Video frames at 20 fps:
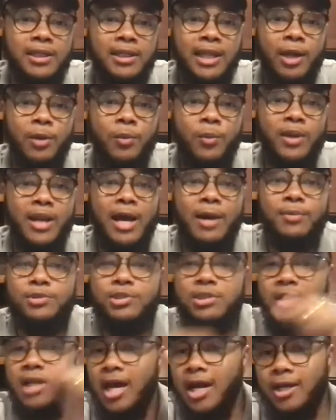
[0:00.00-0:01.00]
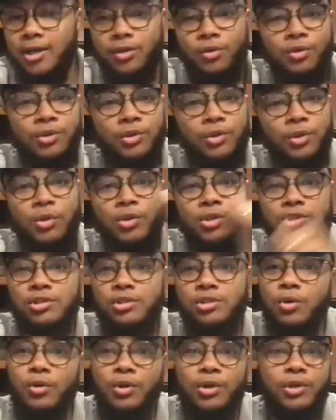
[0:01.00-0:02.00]
Like when I was knocking on doors,
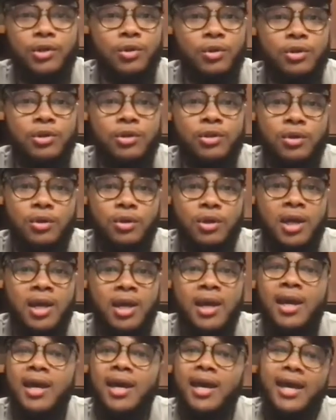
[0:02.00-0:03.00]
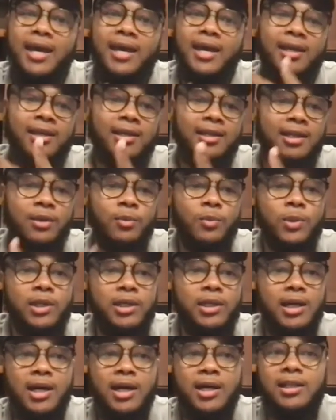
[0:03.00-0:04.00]
going door to door, hey, can
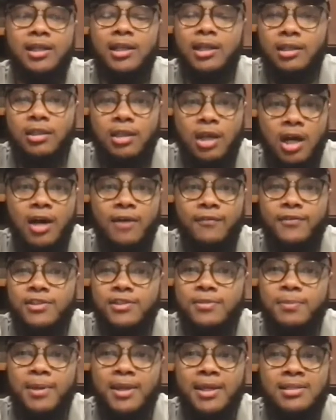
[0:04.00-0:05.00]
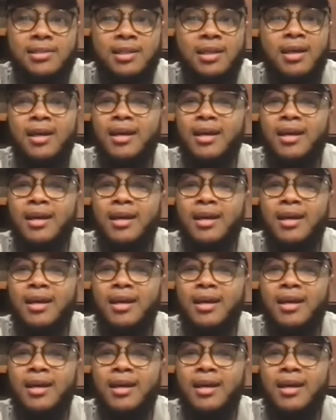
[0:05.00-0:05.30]
we clean your office space?